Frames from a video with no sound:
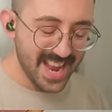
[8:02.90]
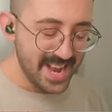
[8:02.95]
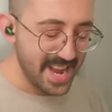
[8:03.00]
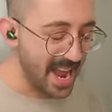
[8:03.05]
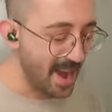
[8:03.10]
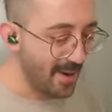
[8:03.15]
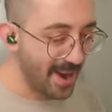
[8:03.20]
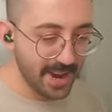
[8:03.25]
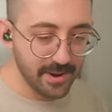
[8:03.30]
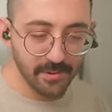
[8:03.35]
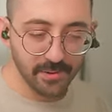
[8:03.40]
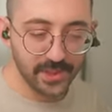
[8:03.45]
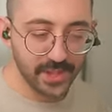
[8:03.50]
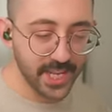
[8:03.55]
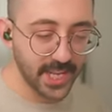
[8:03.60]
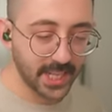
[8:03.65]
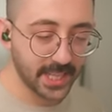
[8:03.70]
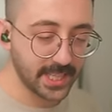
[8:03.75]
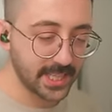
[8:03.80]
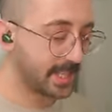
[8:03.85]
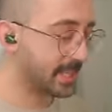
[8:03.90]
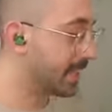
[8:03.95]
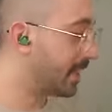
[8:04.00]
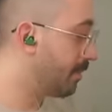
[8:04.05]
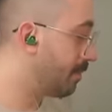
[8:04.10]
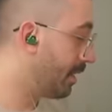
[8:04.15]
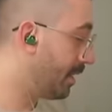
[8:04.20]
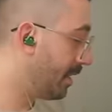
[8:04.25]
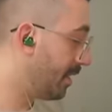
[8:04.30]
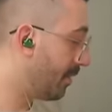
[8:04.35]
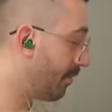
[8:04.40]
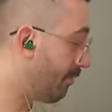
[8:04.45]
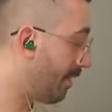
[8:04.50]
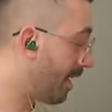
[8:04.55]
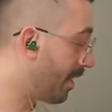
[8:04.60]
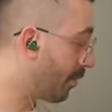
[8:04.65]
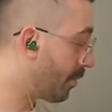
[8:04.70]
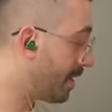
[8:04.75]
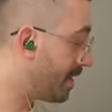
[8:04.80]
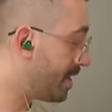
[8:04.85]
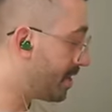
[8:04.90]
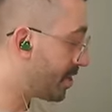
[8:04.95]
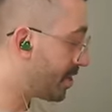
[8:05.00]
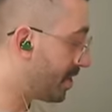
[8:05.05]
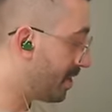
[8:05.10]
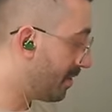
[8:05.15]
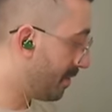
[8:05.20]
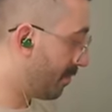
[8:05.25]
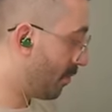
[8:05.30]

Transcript: Now, I don't think this is gonna be on the final rendition of the